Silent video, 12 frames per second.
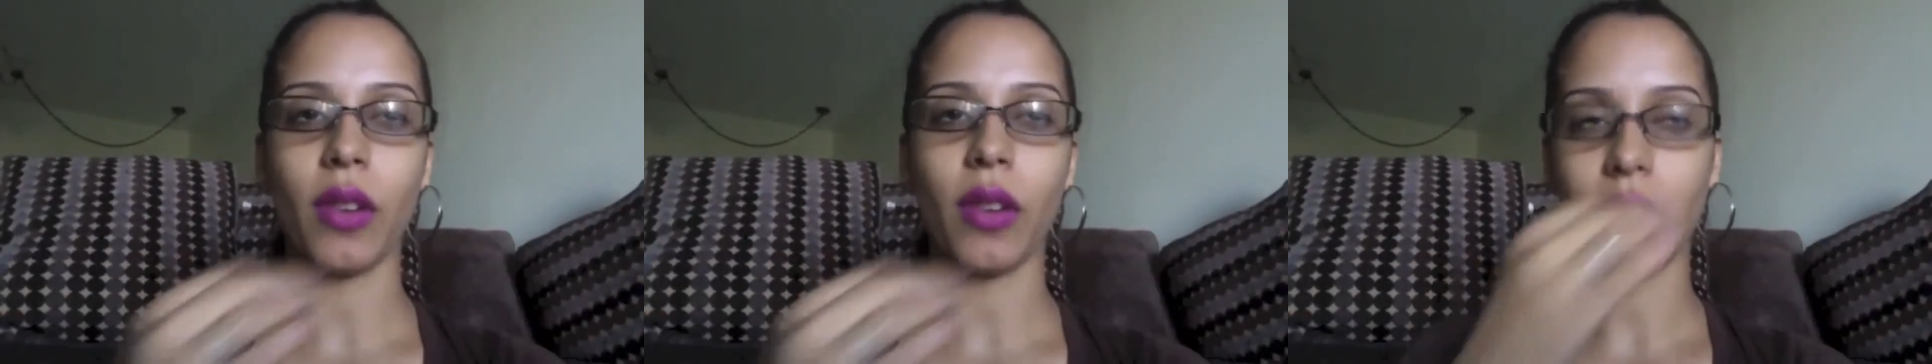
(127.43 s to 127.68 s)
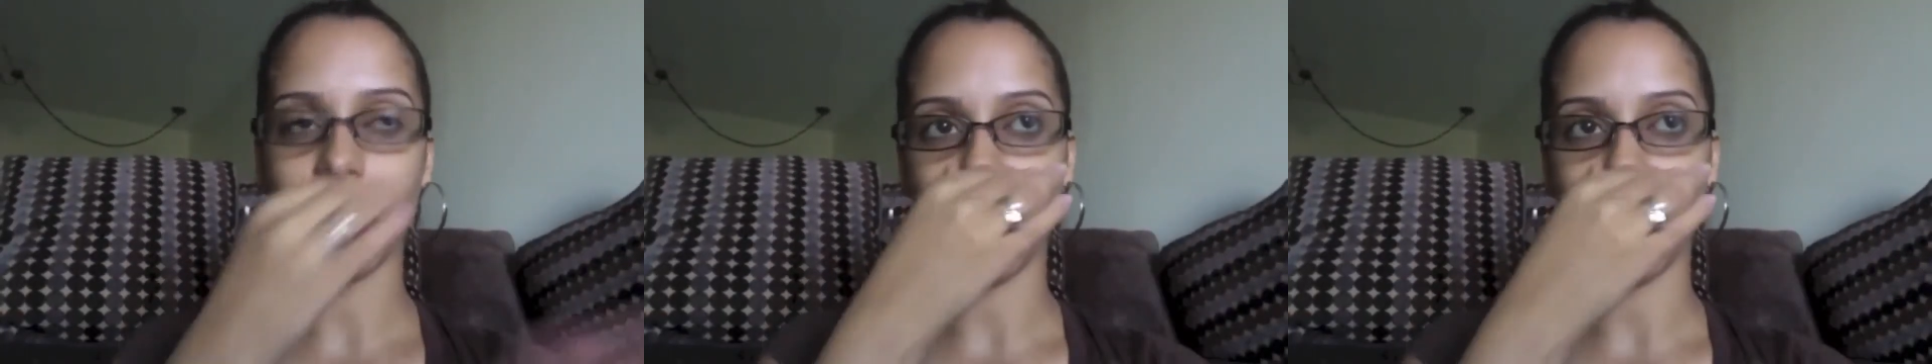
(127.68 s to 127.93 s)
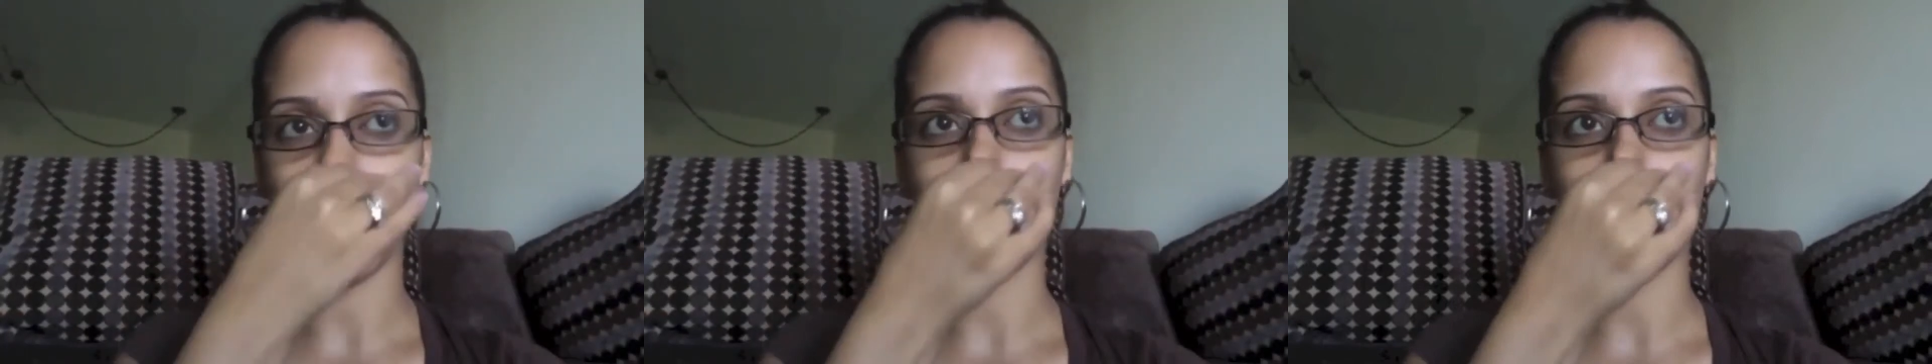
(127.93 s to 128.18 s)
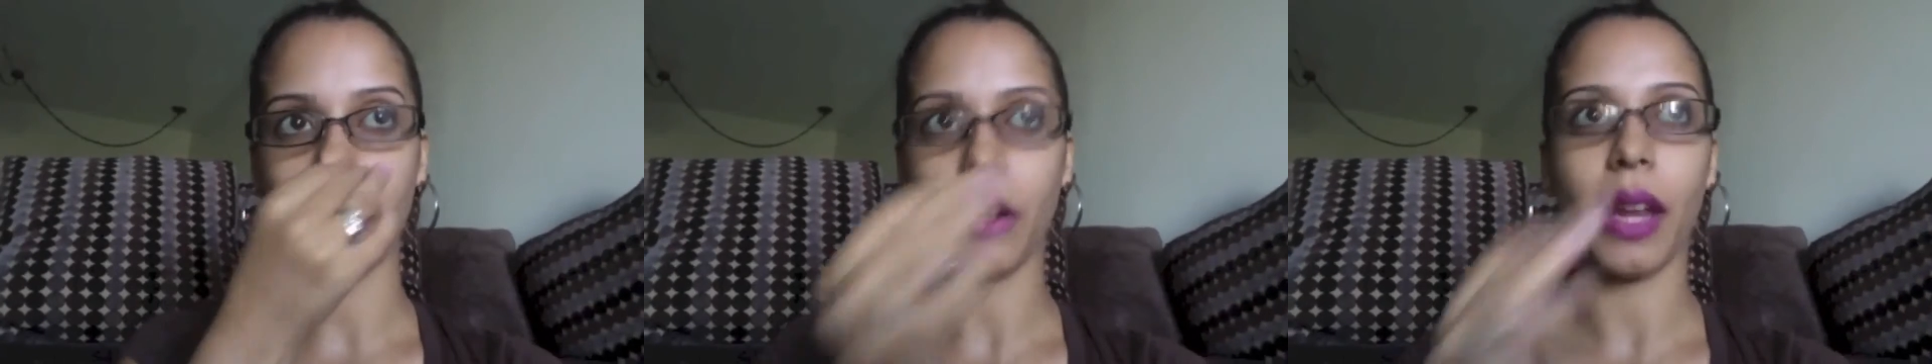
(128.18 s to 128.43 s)
throughout the day.
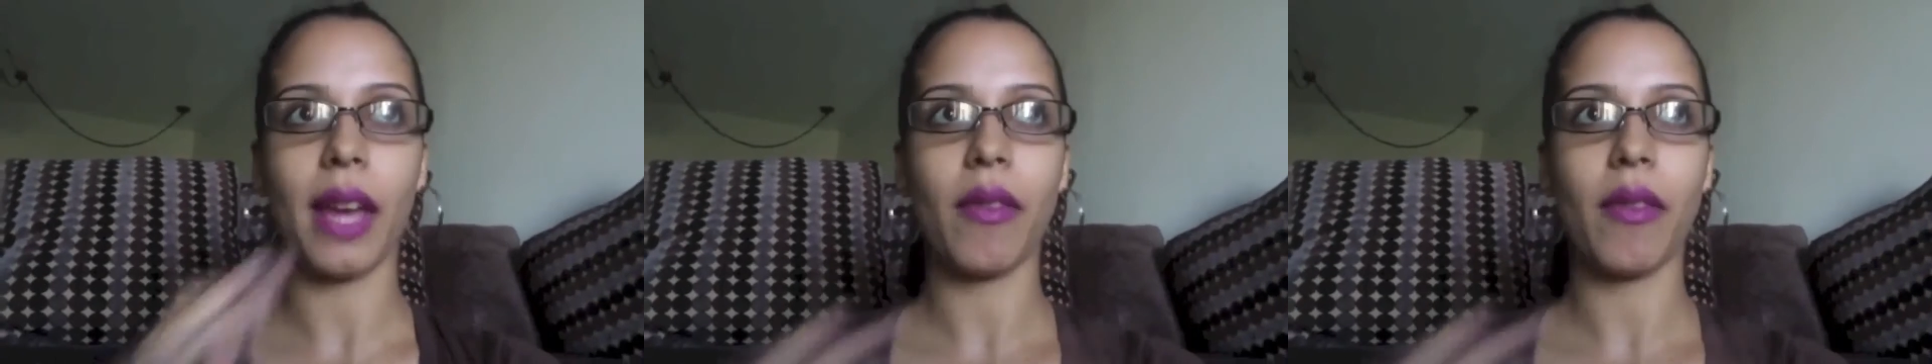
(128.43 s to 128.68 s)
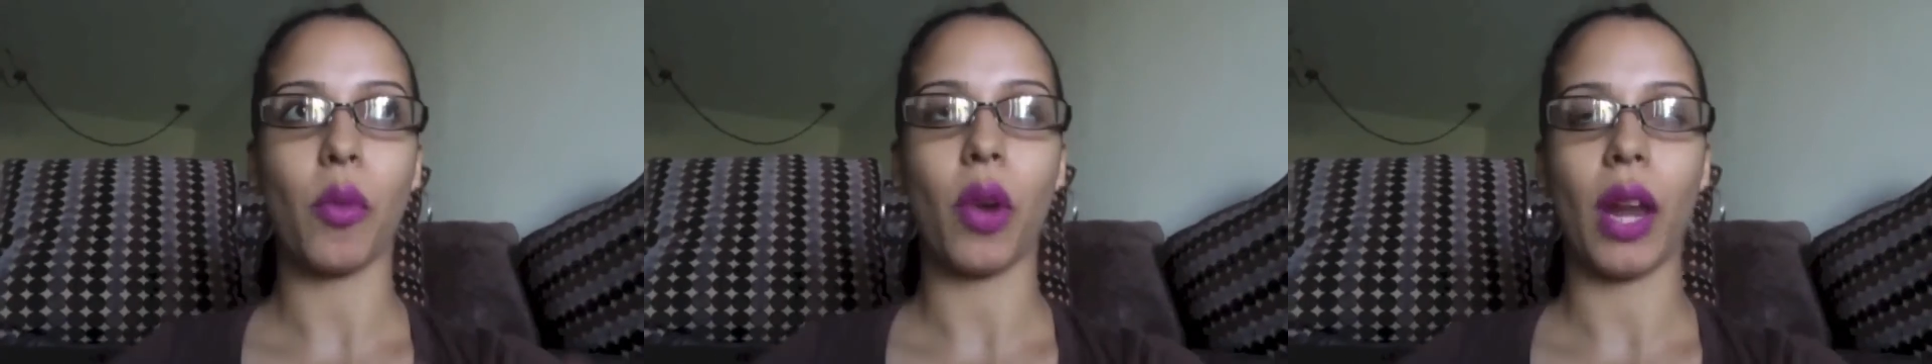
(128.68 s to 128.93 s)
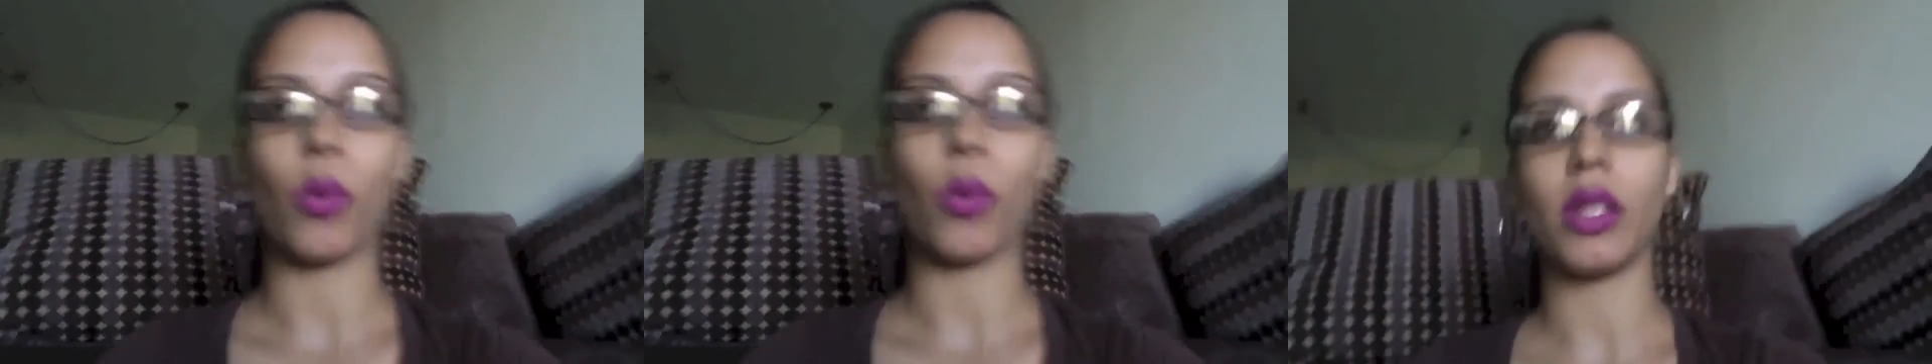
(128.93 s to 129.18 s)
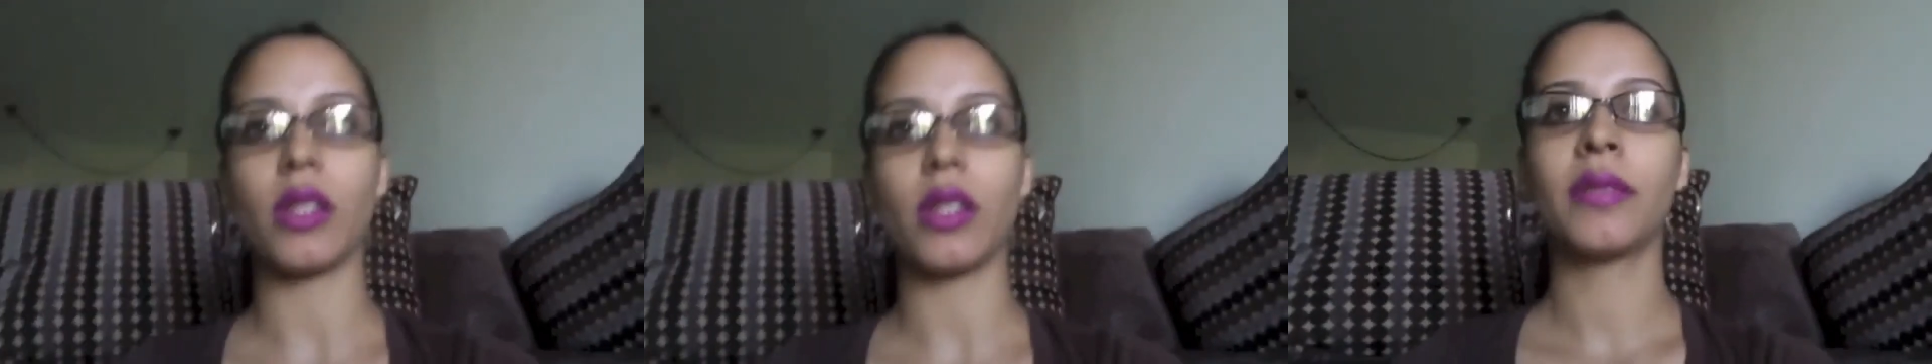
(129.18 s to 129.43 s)
Don't have them all at
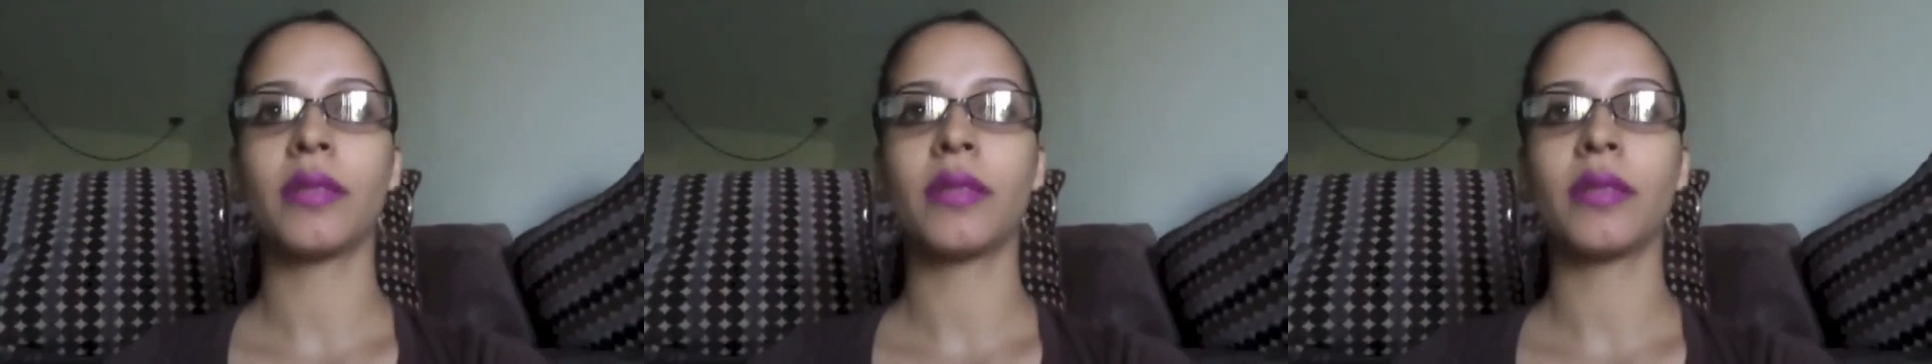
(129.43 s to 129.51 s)
once.